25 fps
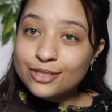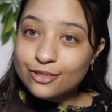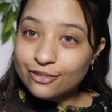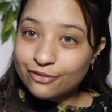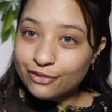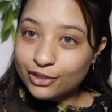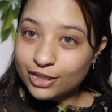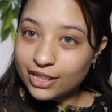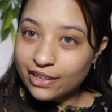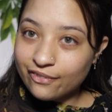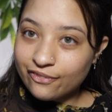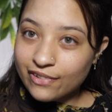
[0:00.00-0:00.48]
So
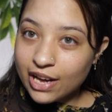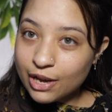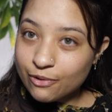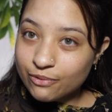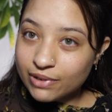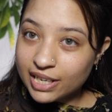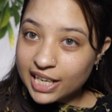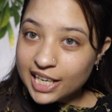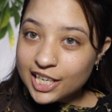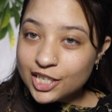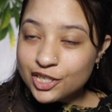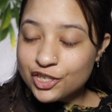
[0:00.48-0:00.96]
for the
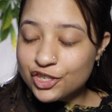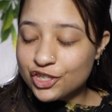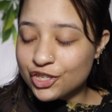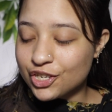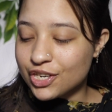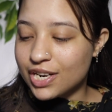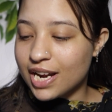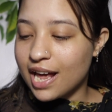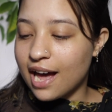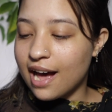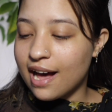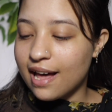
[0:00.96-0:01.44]

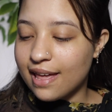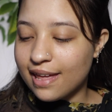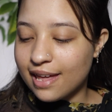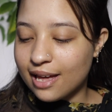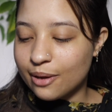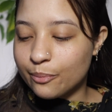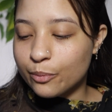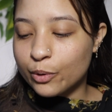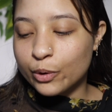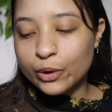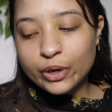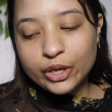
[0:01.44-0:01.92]
foundation, I
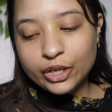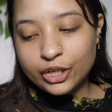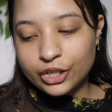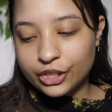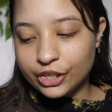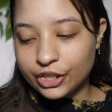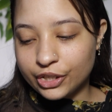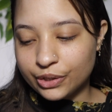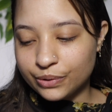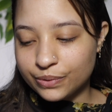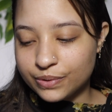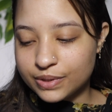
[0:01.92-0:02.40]
am going to
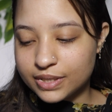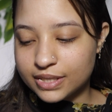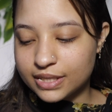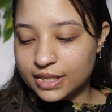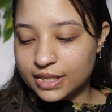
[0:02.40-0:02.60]
use